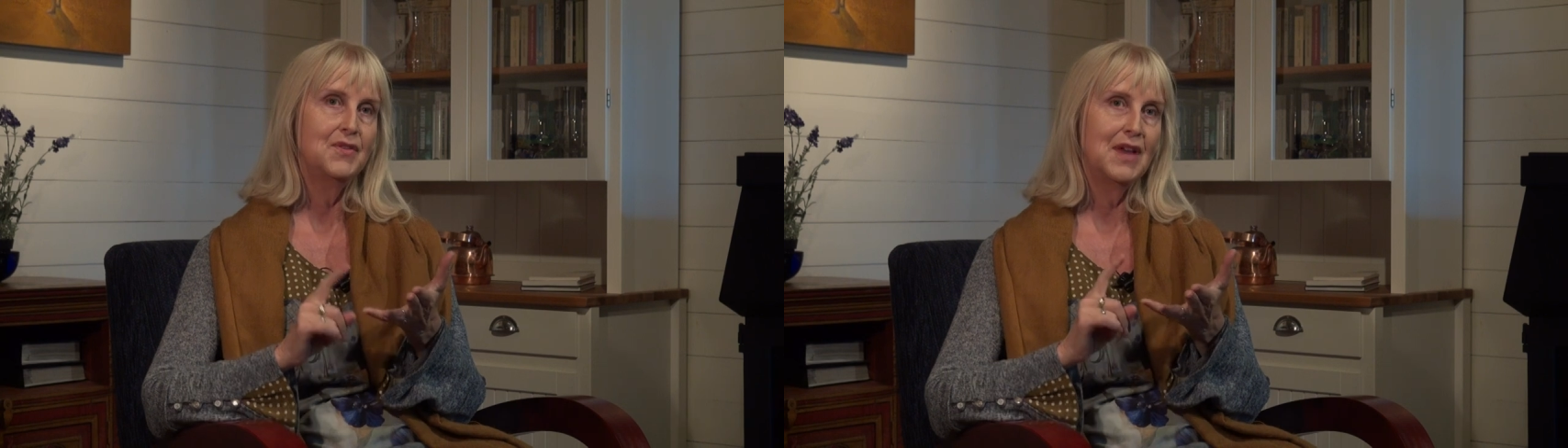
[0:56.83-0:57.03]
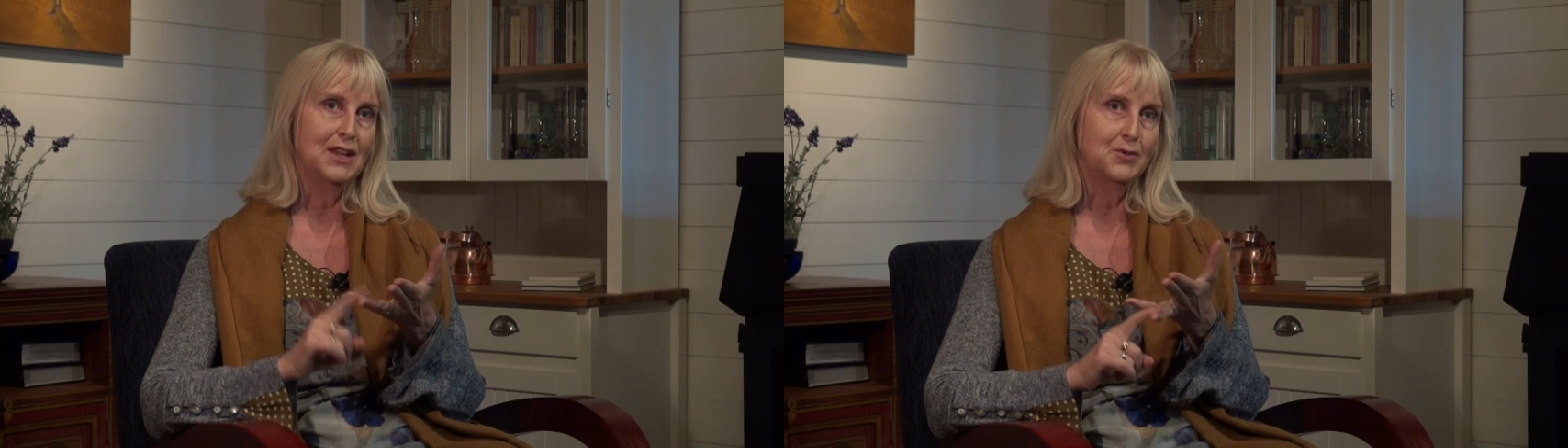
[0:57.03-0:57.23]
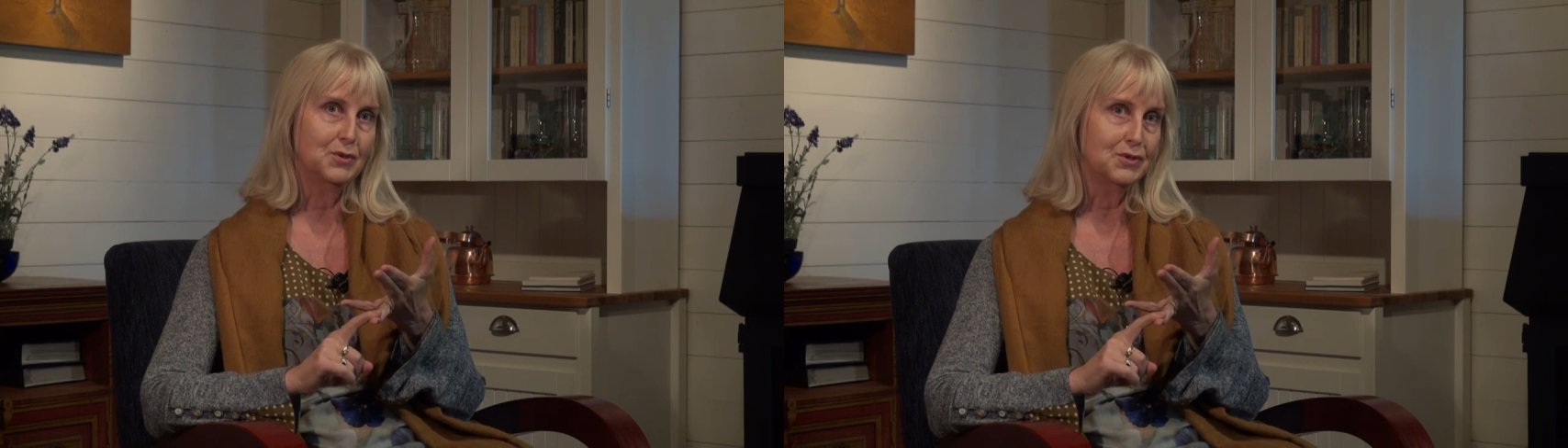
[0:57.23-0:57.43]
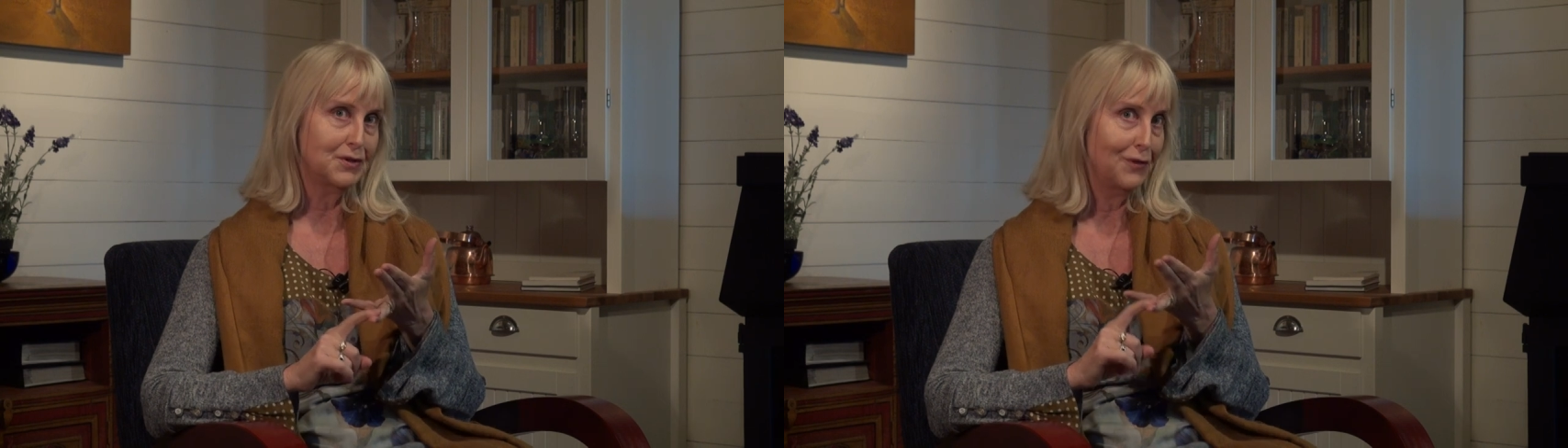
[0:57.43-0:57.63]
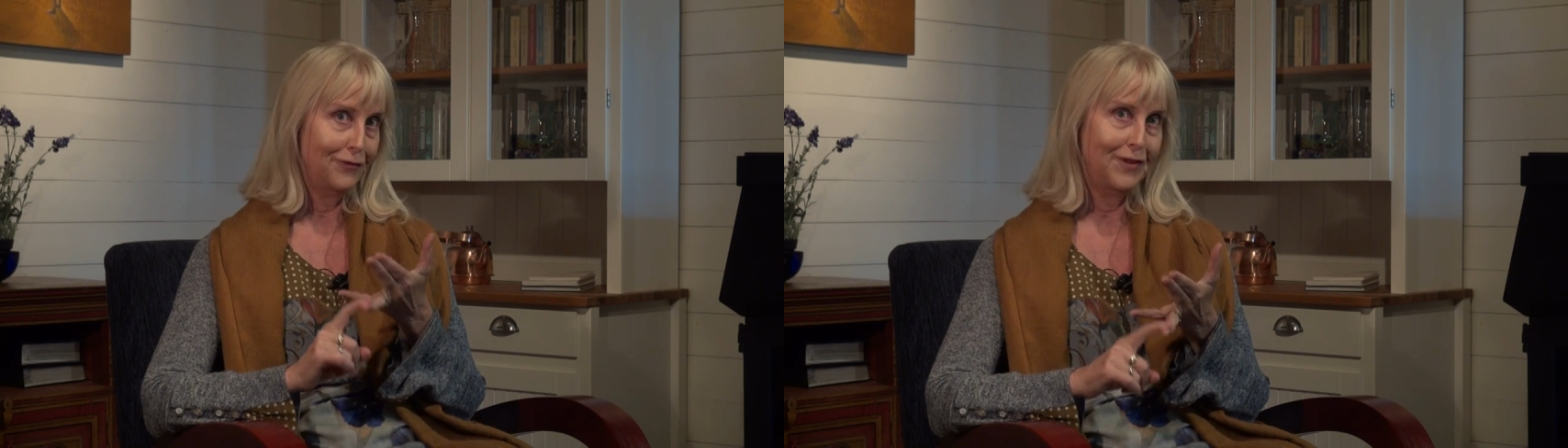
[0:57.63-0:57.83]
that
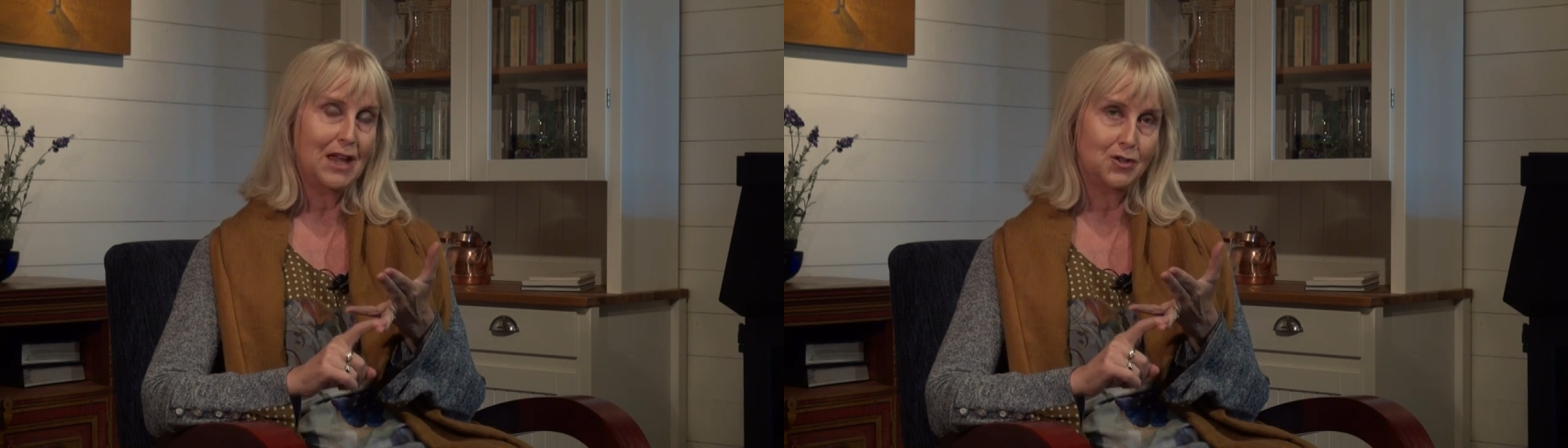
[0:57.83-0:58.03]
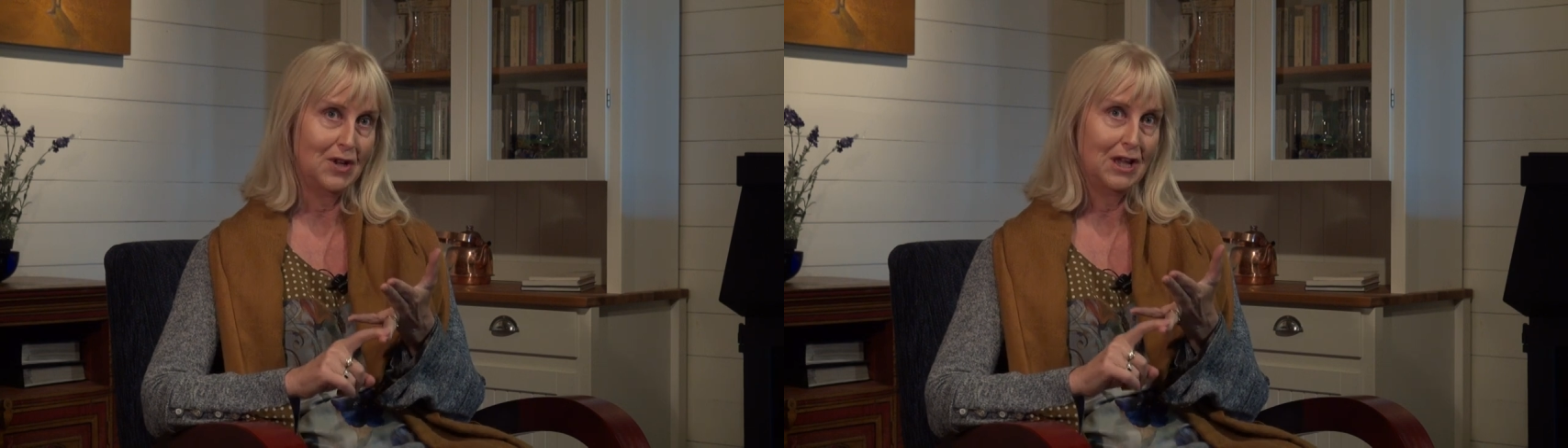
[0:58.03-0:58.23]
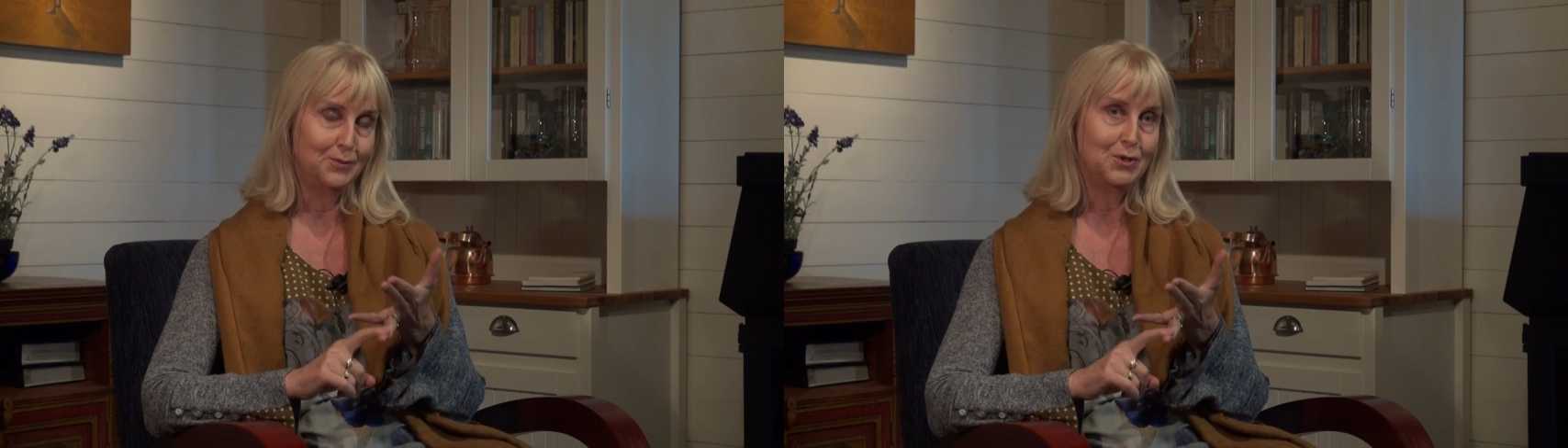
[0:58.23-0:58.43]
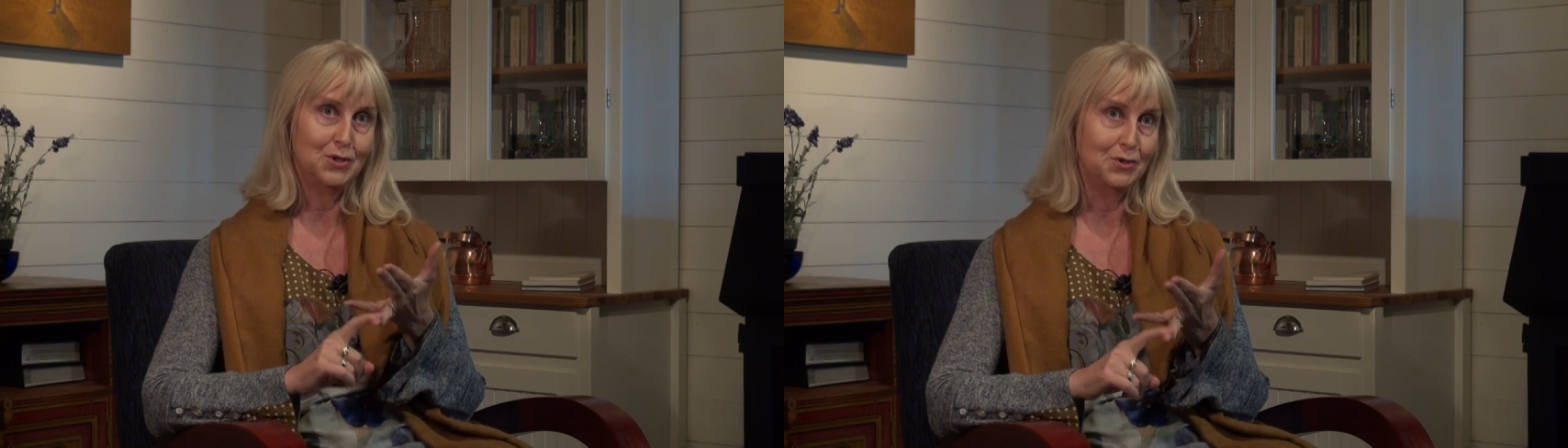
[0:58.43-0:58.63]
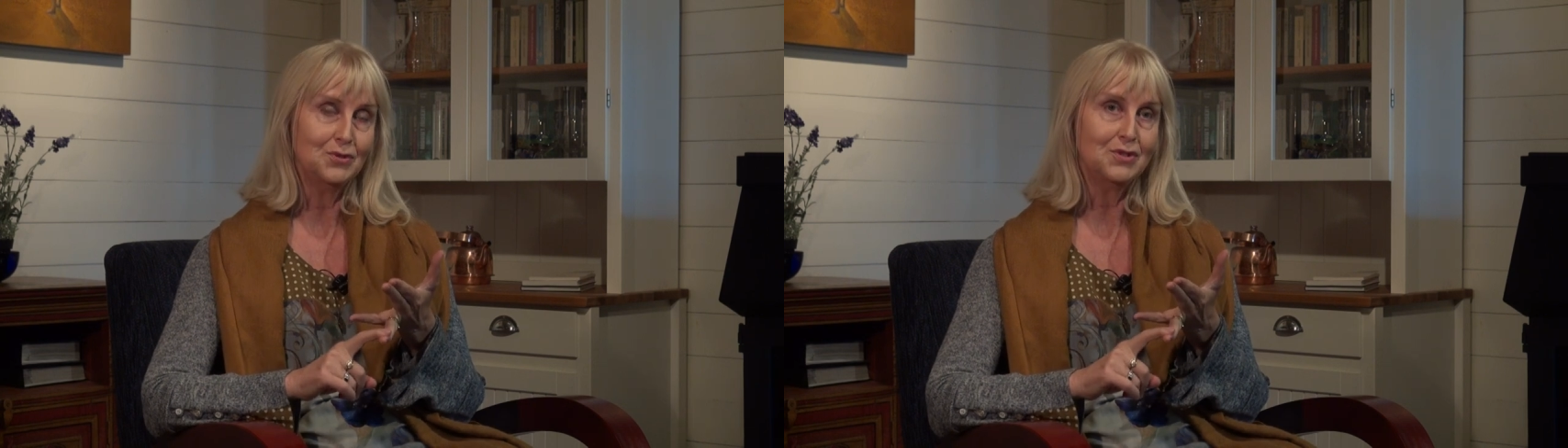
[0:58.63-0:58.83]
was fair trade
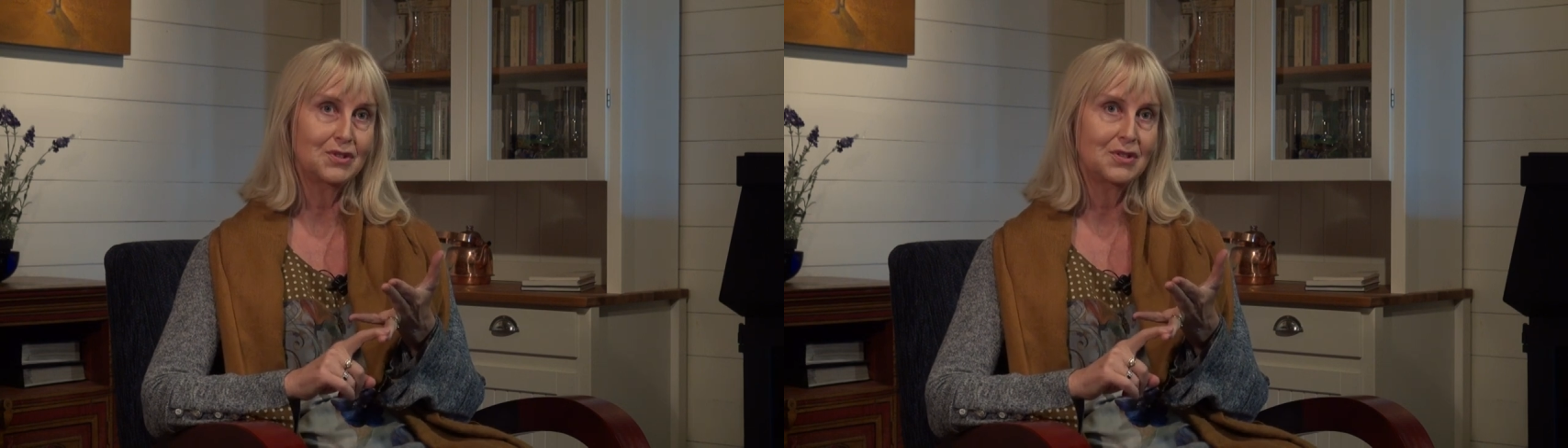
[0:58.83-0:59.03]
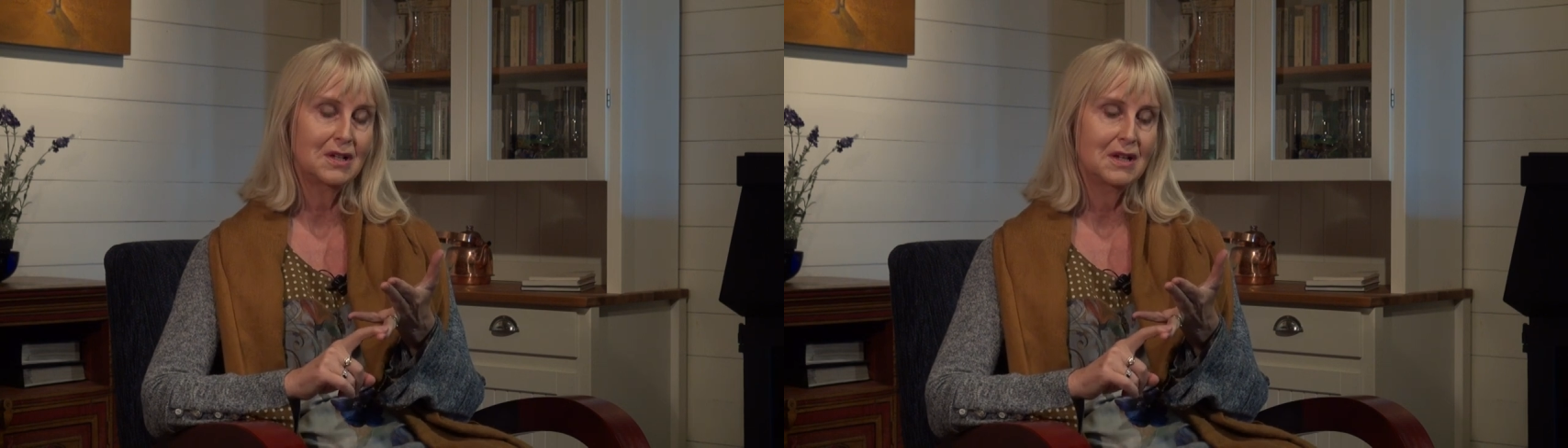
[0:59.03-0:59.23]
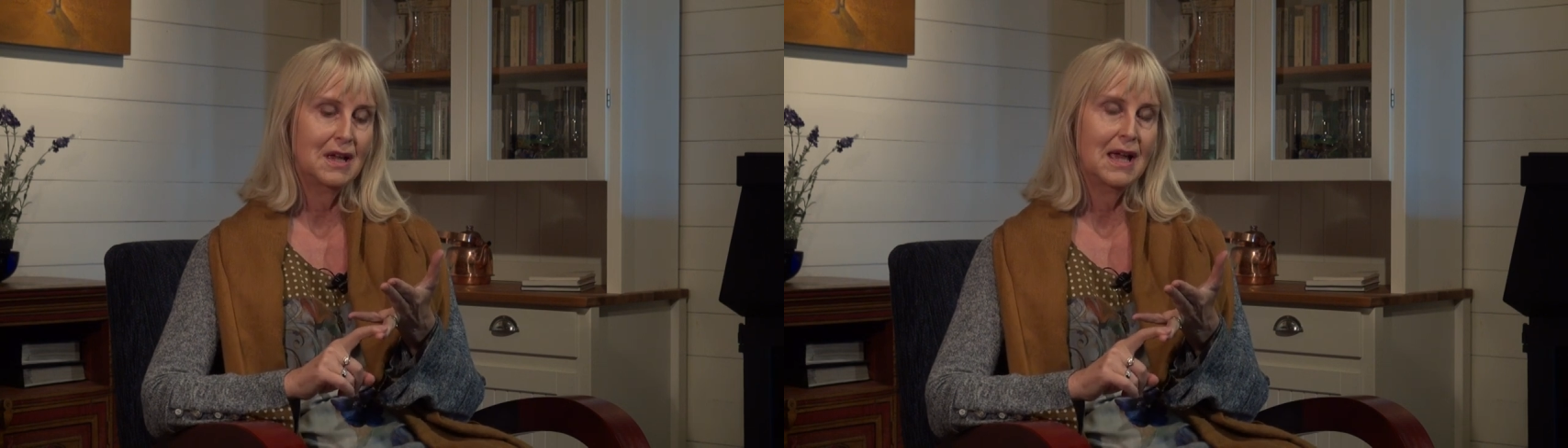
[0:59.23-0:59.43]
produced,